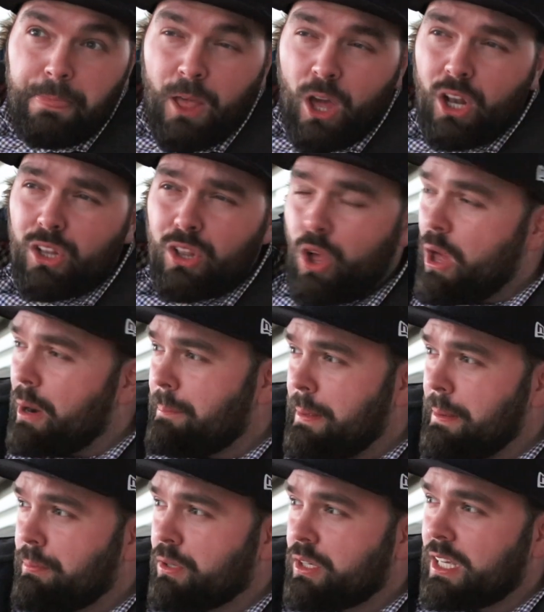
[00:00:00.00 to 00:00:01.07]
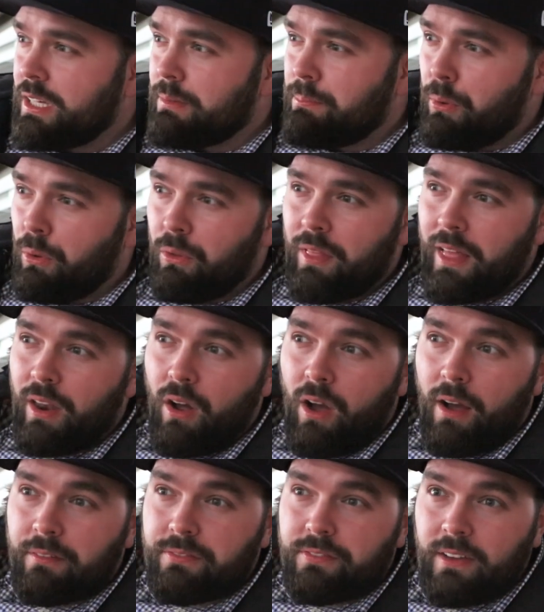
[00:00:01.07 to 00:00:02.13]
not a lot of people can pull that
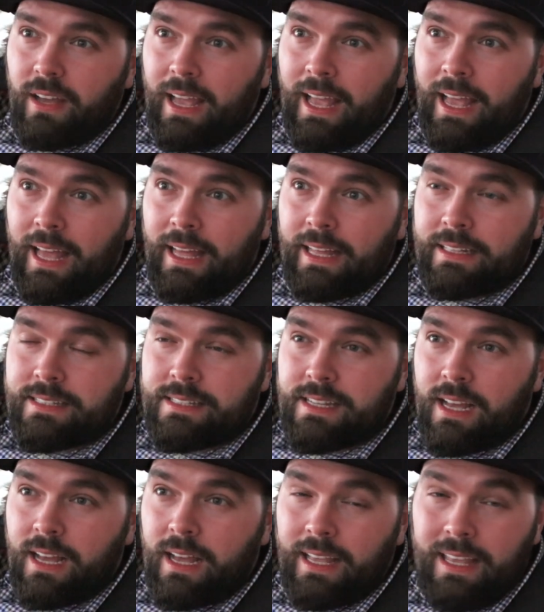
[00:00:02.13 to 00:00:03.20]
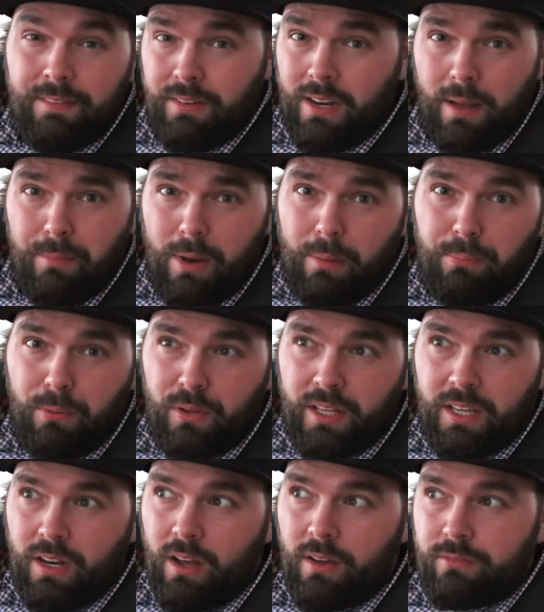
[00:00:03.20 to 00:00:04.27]
off, and even I'm not
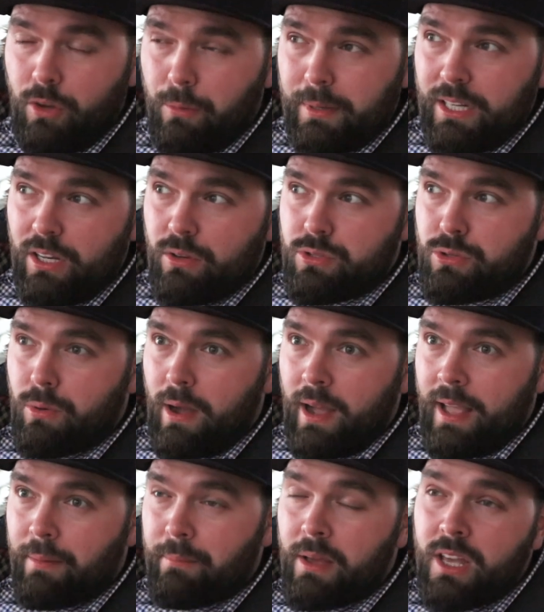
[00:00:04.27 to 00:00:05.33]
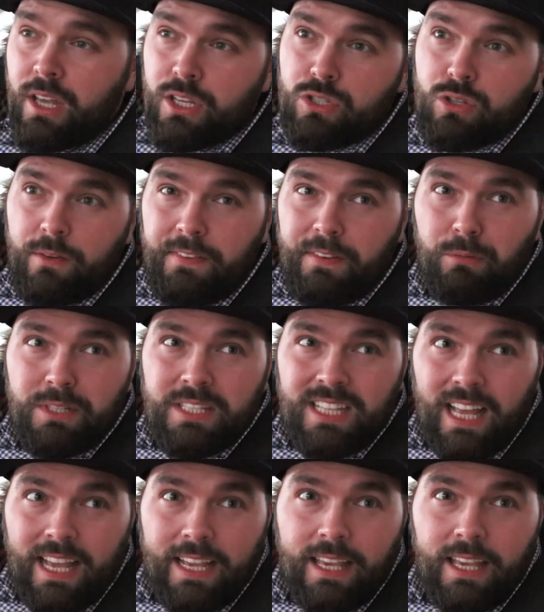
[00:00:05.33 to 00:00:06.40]
pulling it off. Nobody knows who I am. So if it was
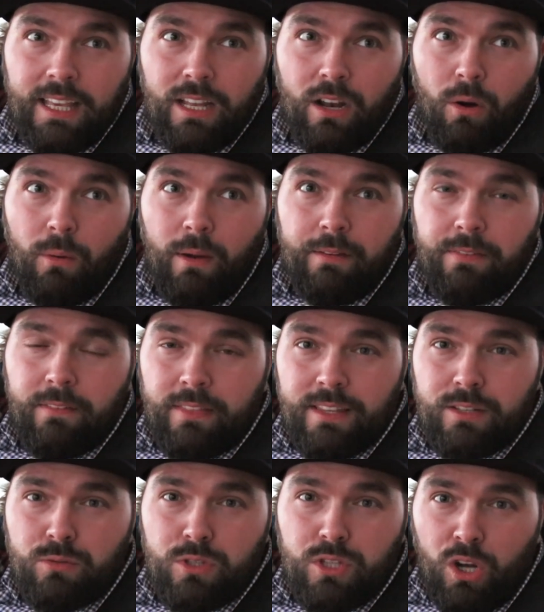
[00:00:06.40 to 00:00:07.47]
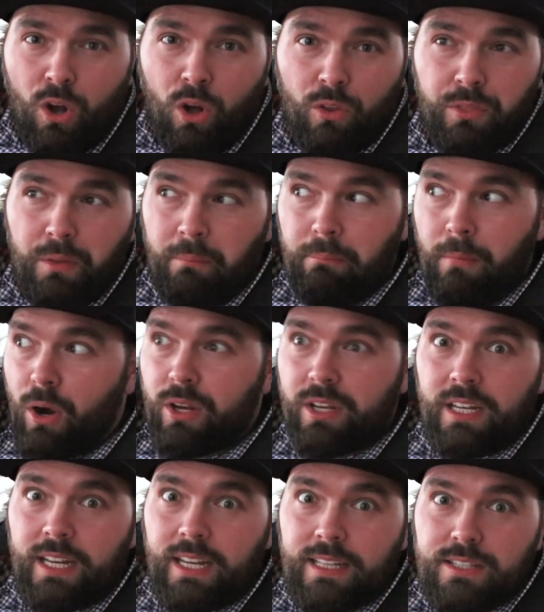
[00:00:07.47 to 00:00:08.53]
like, if this was called the
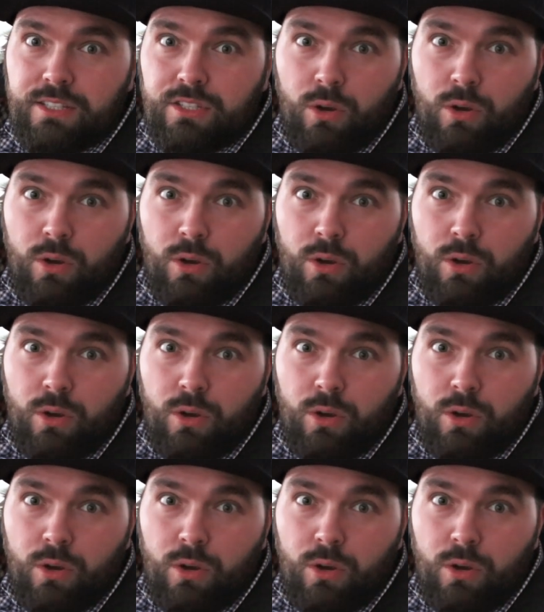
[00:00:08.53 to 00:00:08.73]
Marketing and